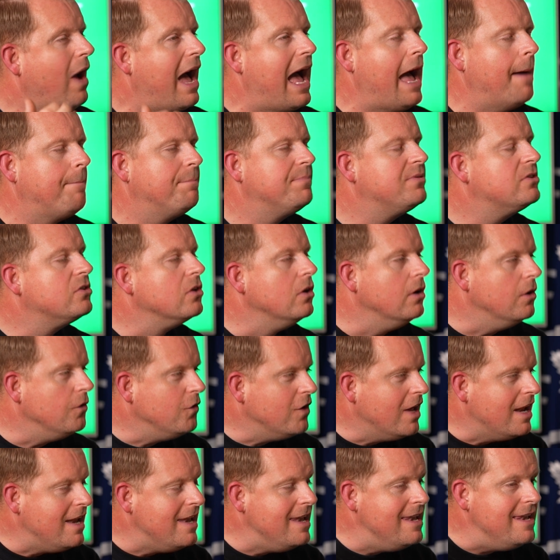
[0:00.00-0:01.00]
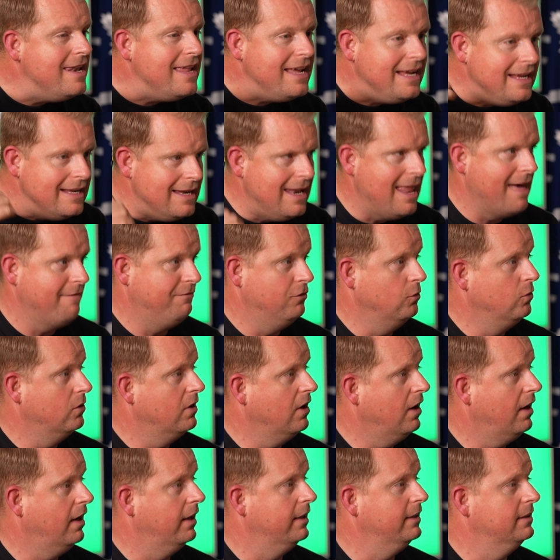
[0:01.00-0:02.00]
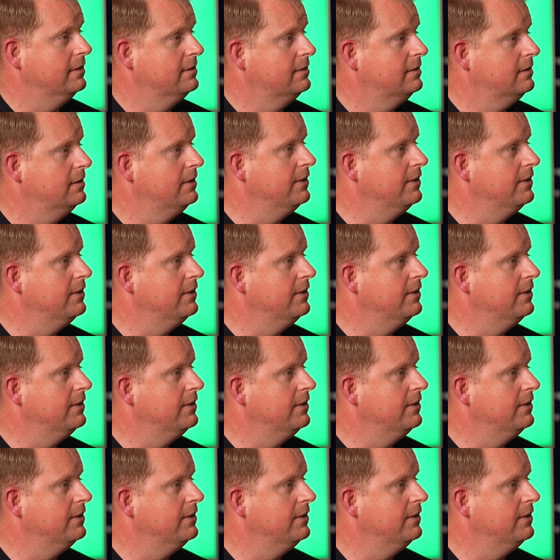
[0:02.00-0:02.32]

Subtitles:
absolute elite level guys.